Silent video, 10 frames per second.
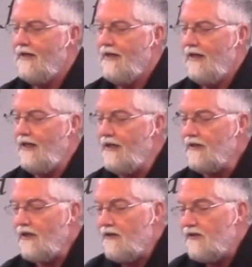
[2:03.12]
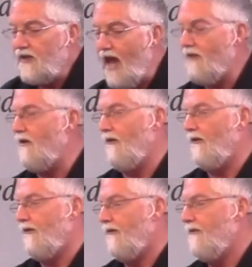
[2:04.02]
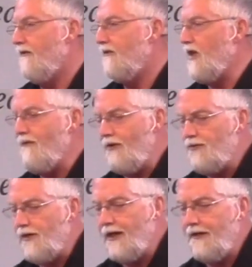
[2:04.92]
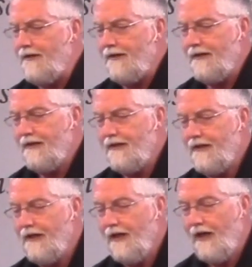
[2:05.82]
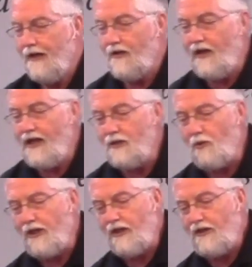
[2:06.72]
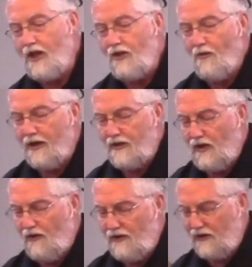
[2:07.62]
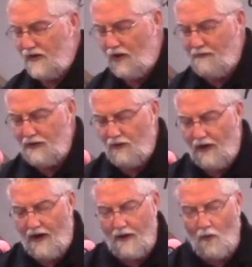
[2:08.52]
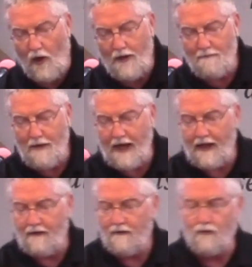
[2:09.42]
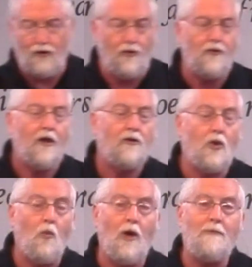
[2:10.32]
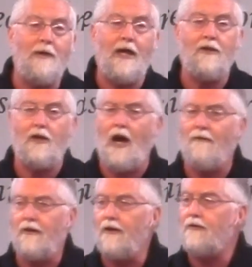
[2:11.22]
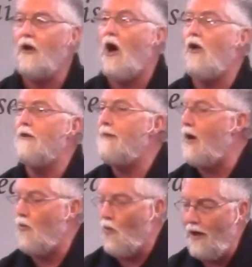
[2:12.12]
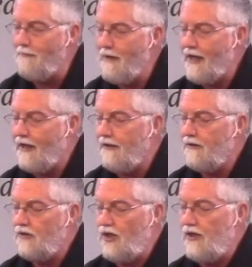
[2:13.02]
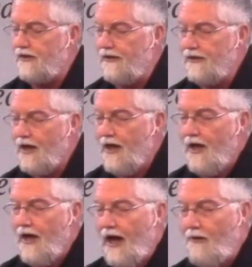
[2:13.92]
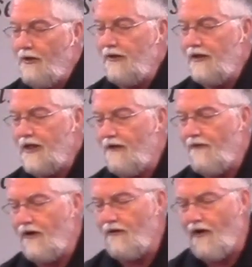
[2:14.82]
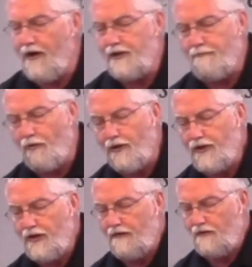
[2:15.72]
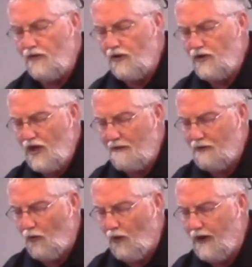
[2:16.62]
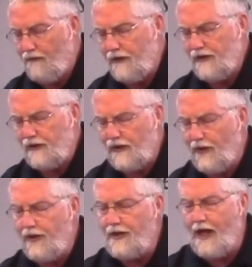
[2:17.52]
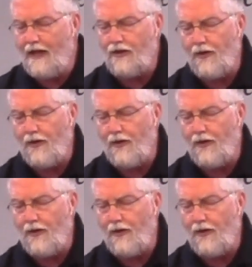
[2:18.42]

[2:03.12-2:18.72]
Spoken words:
It is sadness. It's even dread. Today, as we continue our series of sermons regarding one man, Luke, to one man, Theophilus, all about one man, Jesus, I want to look at a very large portion of Luke chapter 1, verses 39 through